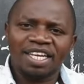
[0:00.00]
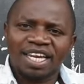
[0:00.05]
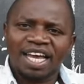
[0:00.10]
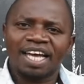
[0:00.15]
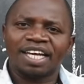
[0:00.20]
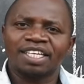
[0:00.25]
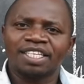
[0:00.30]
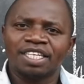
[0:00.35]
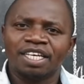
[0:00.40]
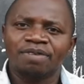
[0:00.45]

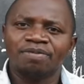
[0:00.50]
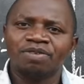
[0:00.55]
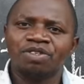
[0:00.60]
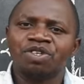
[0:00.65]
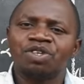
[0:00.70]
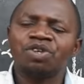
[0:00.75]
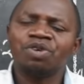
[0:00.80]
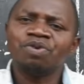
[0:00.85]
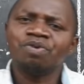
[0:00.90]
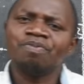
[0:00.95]
like terms,
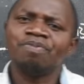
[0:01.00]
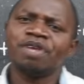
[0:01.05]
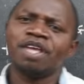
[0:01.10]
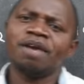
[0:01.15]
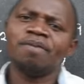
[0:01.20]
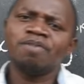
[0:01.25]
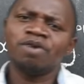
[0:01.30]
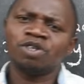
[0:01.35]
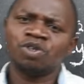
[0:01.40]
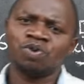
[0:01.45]
you'll be
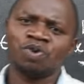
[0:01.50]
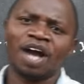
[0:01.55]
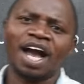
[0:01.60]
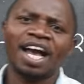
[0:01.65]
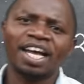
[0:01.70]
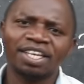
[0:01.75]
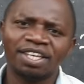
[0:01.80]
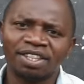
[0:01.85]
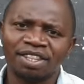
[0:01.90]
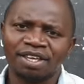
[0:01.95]
able to
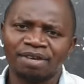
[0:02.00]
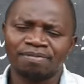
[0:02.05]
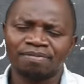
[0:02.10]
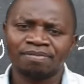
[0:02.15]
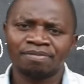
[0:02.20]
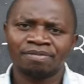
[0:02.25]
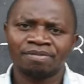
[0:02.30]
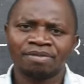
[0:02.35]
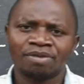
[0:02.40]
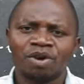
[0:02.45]
add them
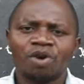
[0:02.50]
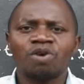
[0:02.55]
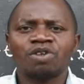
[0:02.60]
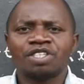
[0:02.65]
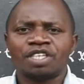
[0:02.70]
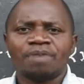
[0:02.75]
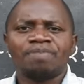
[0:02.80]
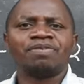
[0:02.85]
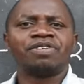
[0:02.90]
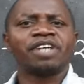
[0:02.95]
or
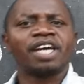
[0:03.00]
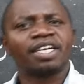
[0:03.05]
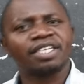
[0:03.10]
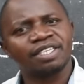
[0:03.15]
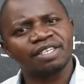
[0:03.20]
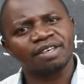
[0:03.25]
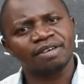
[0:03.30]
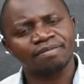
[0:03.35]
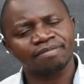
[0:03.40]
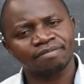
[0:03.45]
subtract
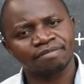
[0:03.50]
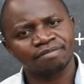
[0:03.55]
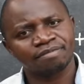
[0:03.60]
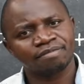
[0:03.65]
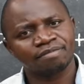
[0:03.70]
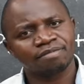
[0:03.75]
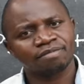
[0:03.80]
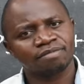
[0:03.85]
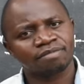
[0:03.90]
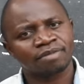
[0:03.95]
them.
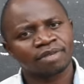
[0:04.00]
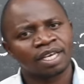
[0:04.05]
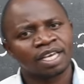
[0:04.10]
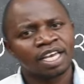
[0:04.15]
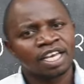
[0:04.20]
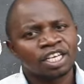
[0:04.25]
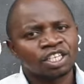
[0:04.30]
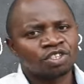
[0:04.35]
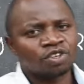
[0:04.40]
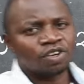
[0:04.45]

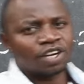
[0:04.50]
So